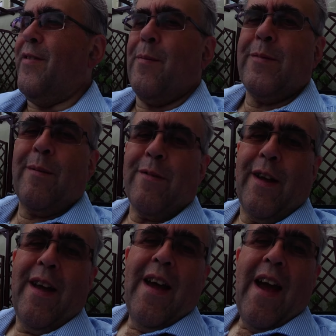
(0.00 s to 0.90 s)
Sometimes
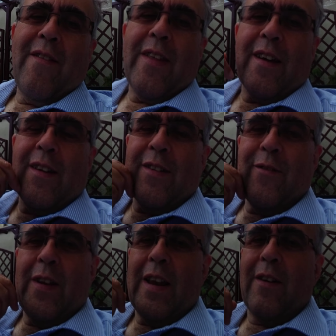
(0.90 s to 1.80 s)
I have that kind of
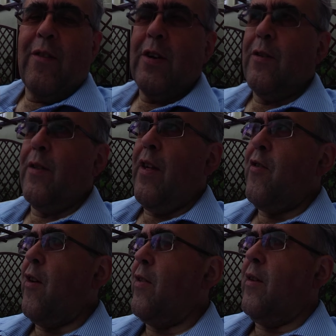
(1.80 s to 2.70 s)
feeling if I do this.